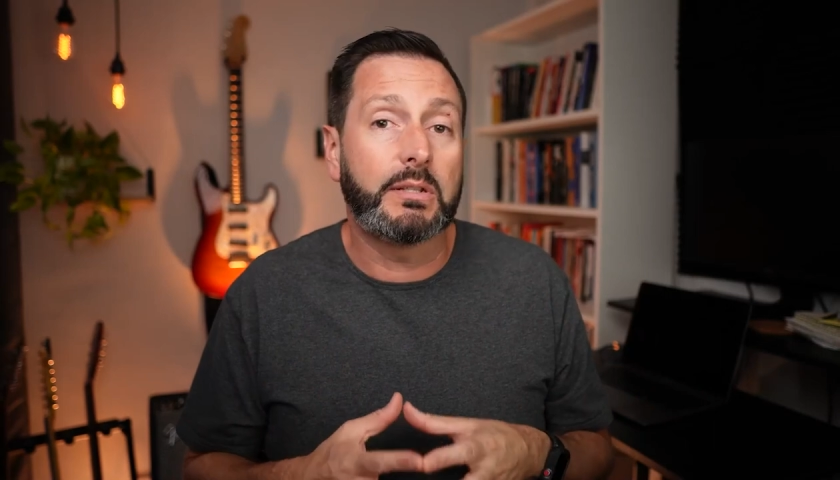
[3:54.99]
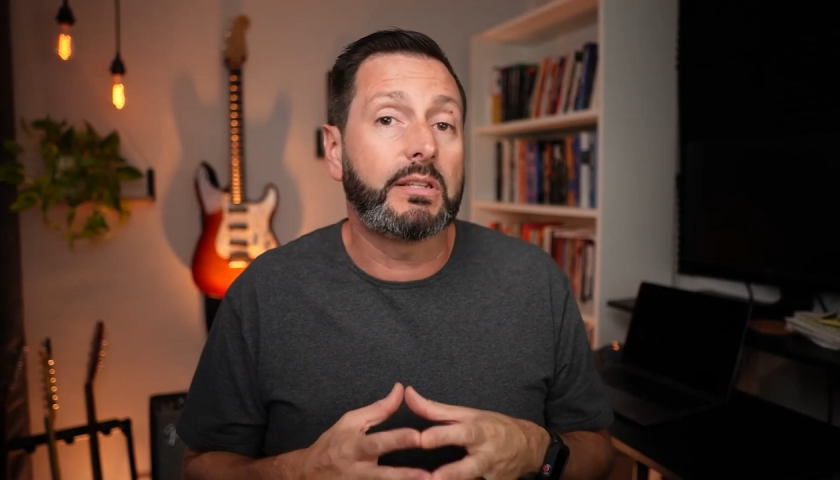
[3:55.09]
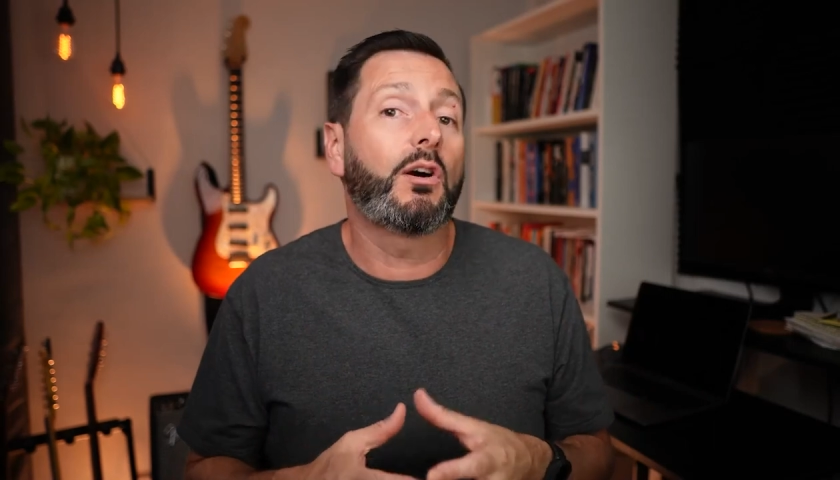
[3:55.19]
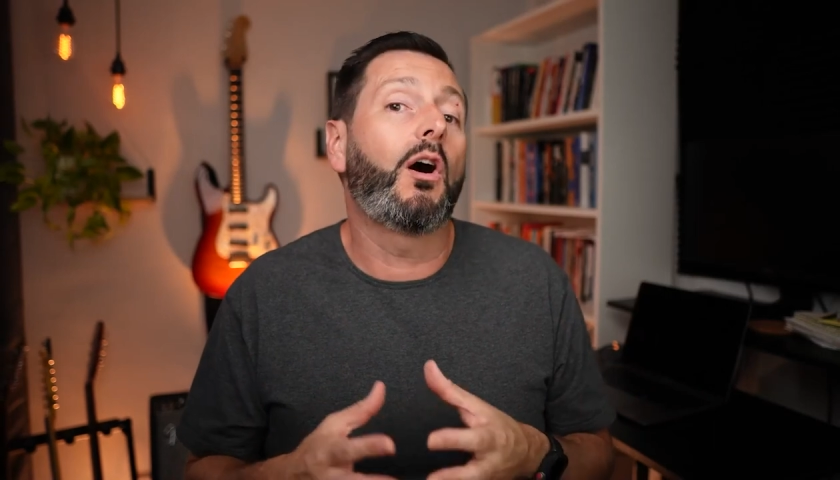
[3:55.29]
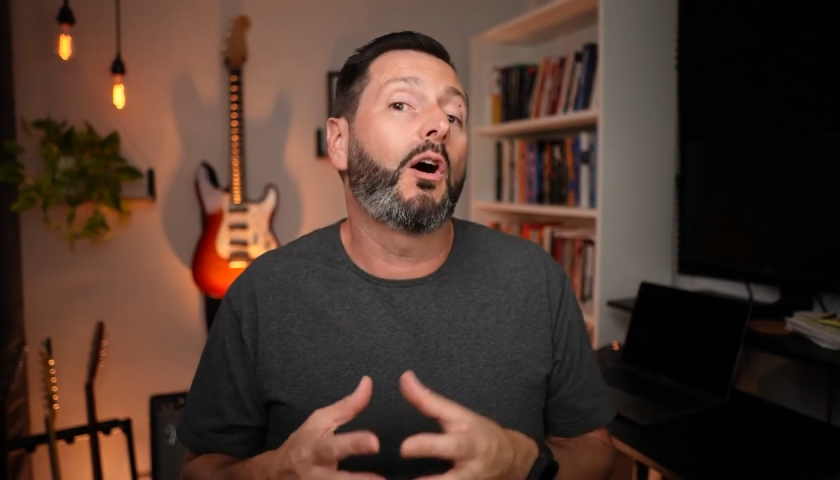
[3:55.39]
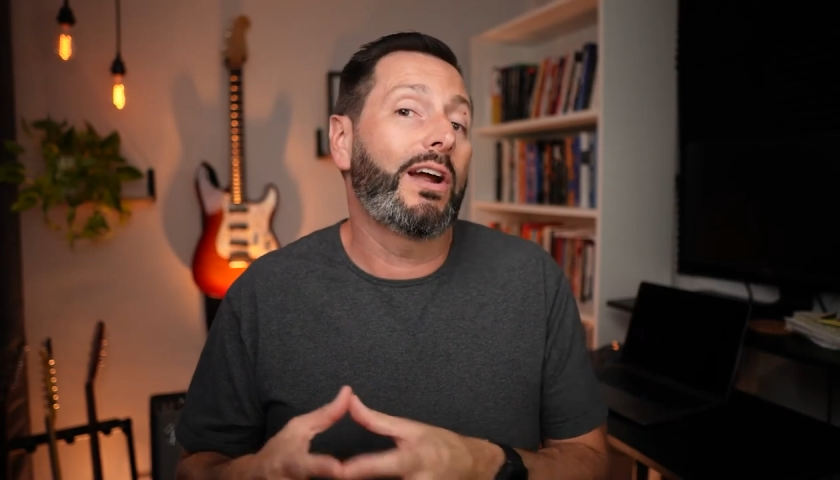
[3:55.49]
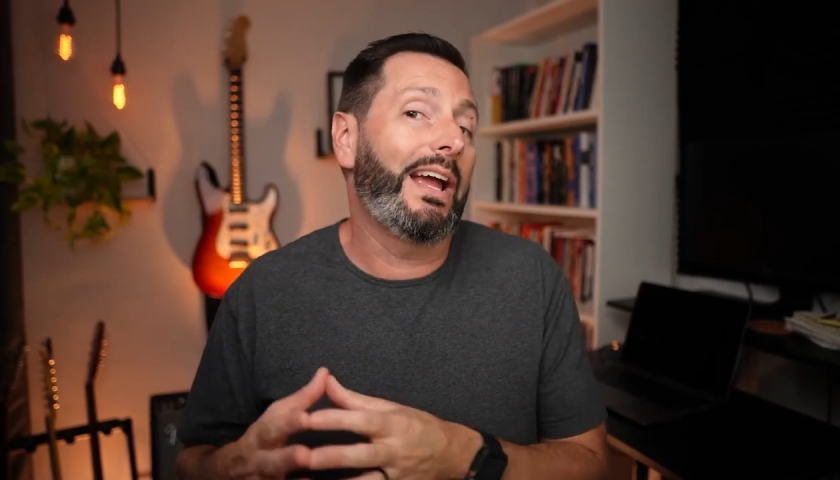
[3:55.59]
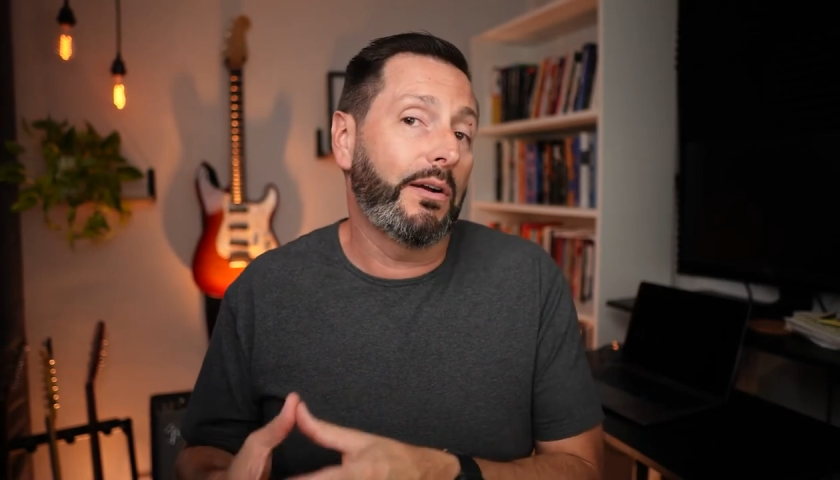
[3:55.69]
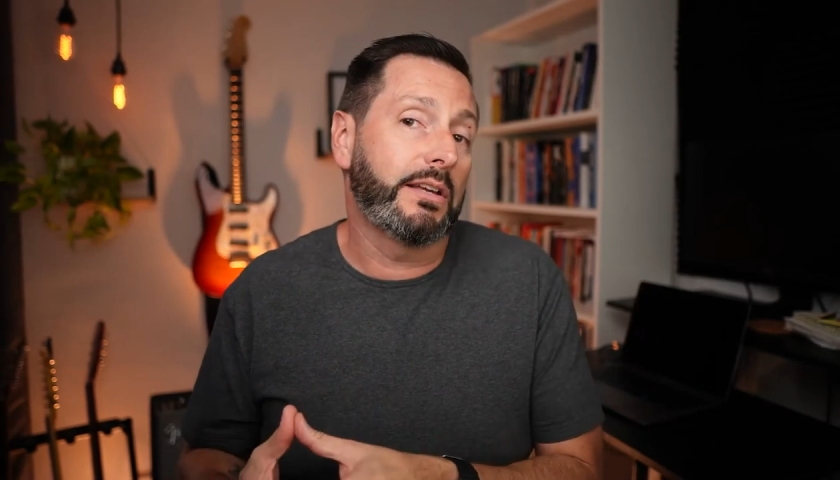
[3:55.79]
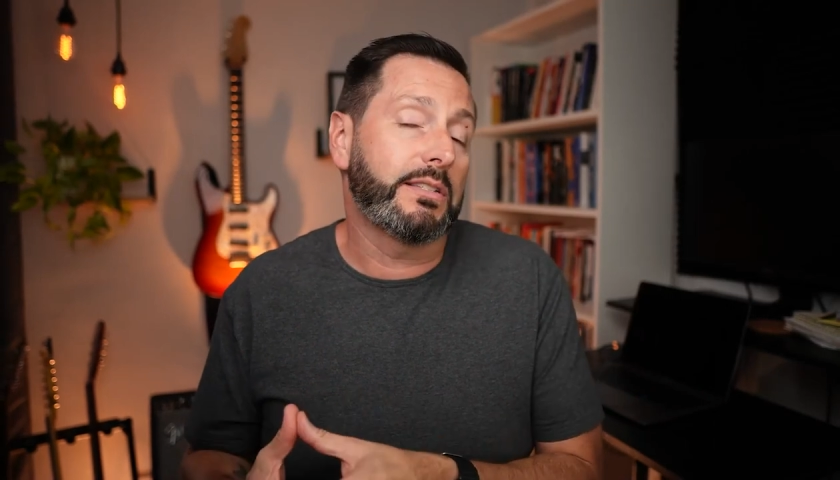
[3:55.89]
but there are
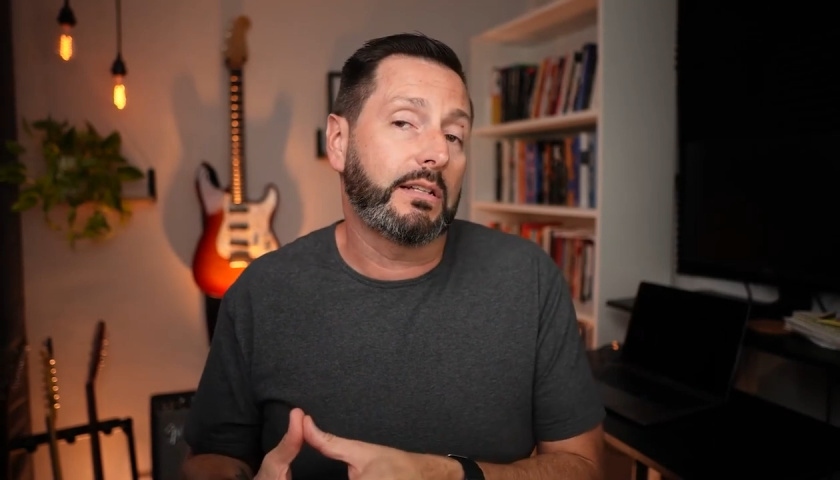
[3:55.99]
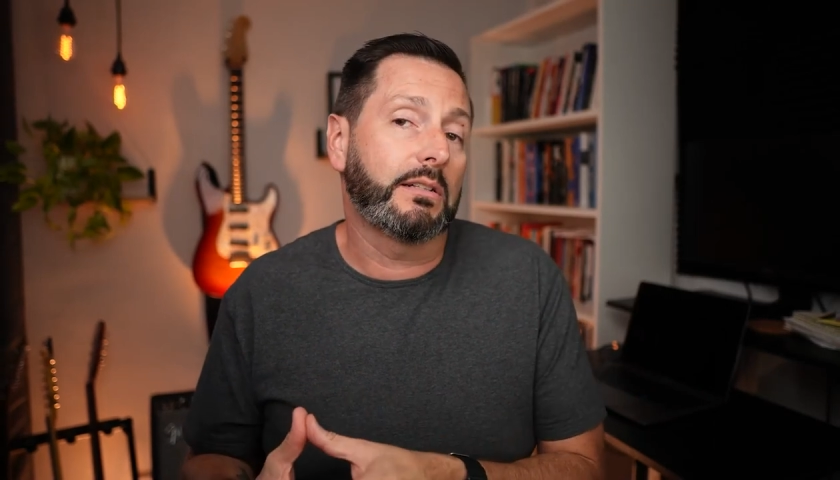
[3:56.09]
areas in